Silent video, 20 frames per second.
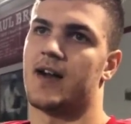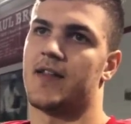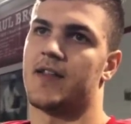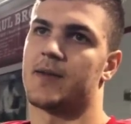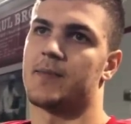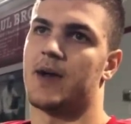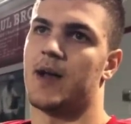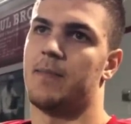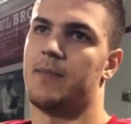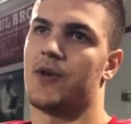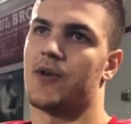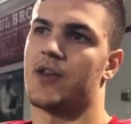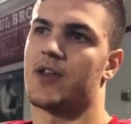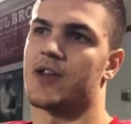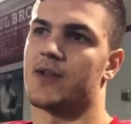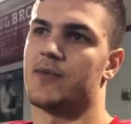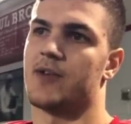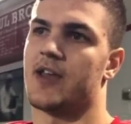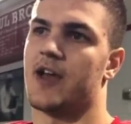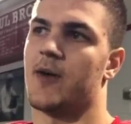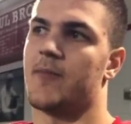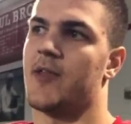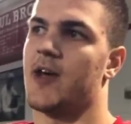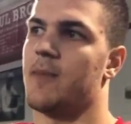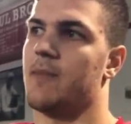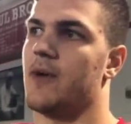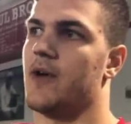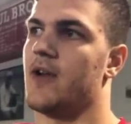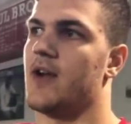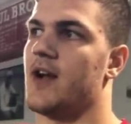I think my ability can really help
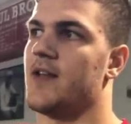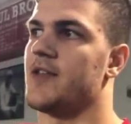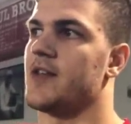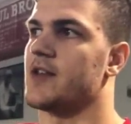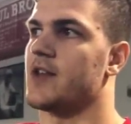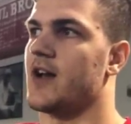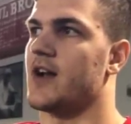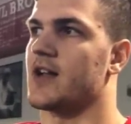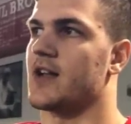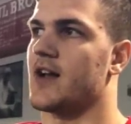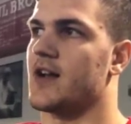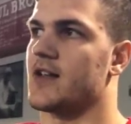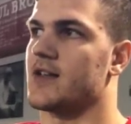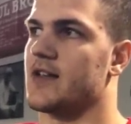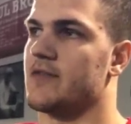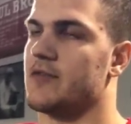that, but I think I gotta